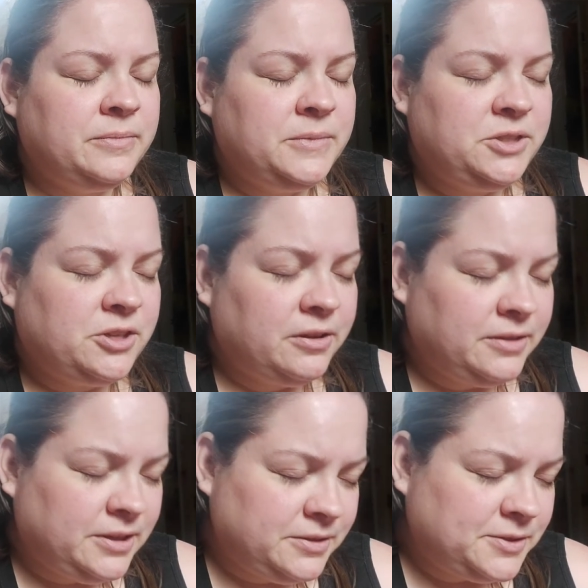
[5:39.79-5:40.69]
The
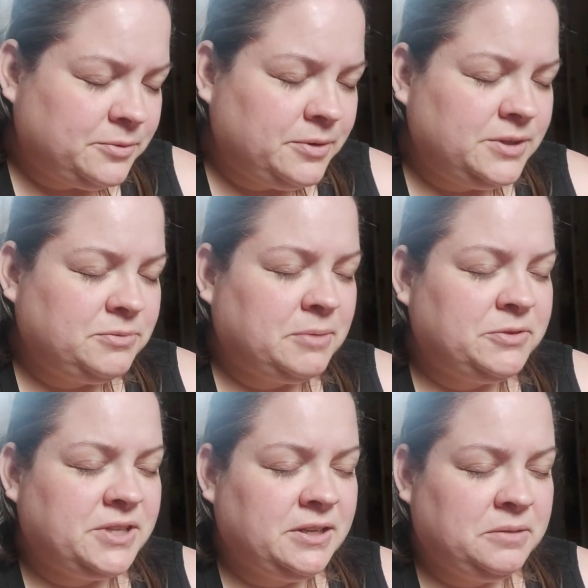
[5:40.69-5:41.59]
chocolate in this quote is
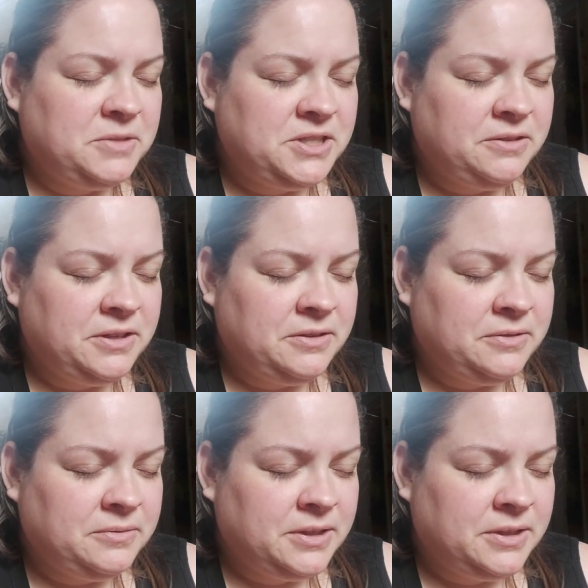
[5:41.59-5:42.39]
representing the material.